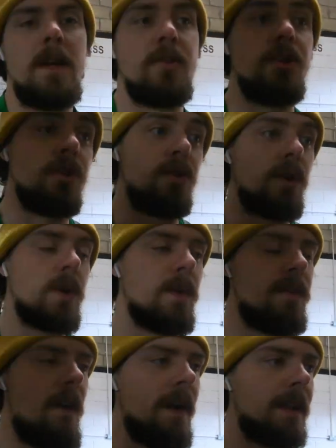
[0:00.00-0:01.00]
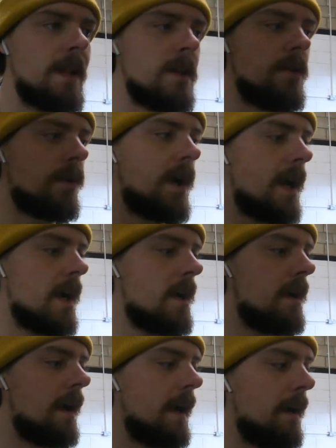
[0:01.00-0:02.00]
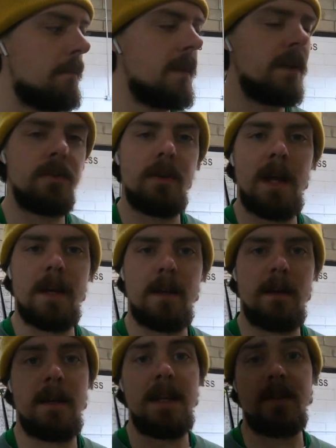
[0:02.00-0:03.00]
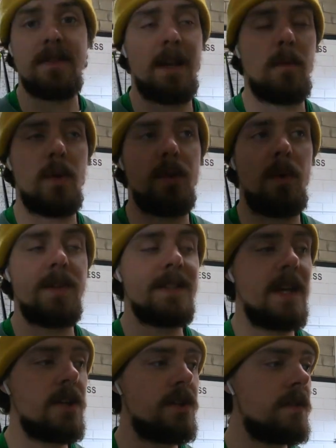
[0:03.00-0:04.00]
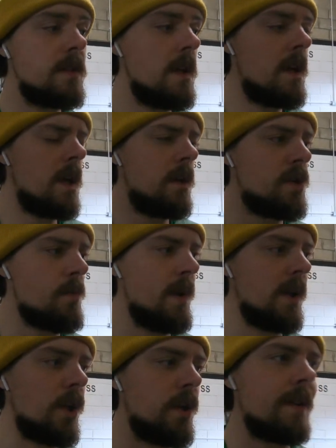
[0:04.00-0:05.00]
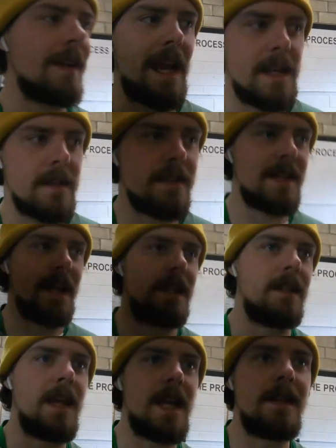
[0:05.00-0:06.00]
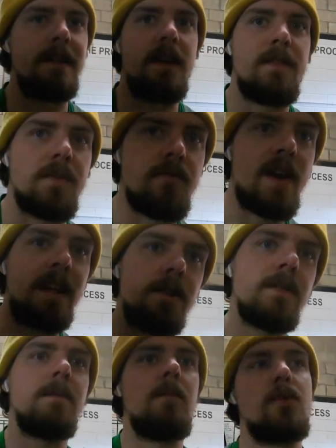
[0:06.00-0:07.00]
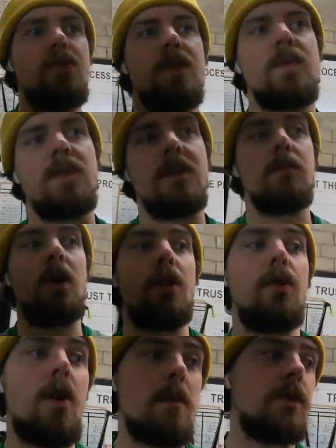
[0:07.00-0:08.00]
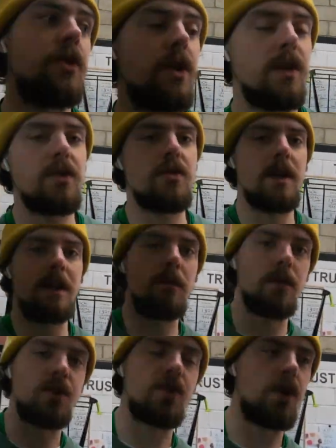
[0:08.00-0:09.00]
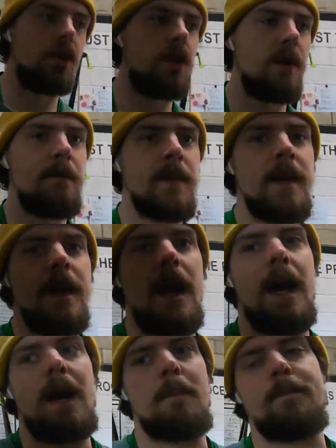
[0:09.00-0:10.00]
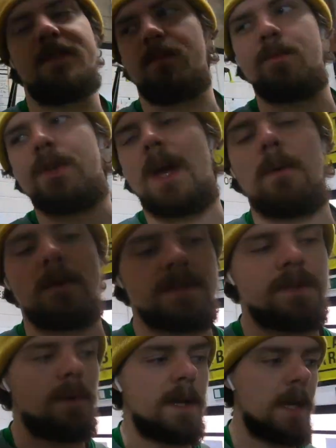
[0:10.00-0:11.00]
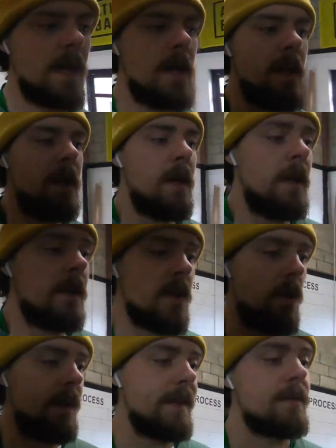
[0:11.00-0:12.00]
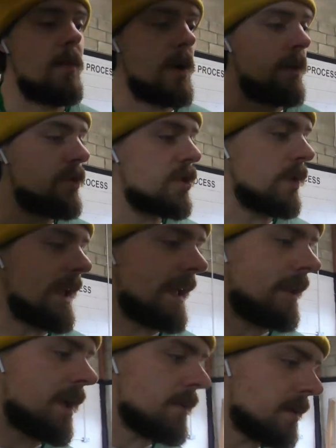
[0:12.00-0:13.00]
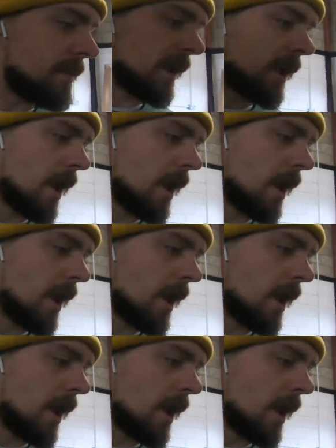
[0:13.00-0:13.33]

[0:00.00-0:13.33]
Doing yoga with Frankly Yoga, he does 1-to-1 sessions, which are pretty good, and it kind of is taking the knee into different ranges and motions, which I'm not normally doing in training, which is good. So I'm doing that once a week. So this morning I'm just going to get into a wee bit of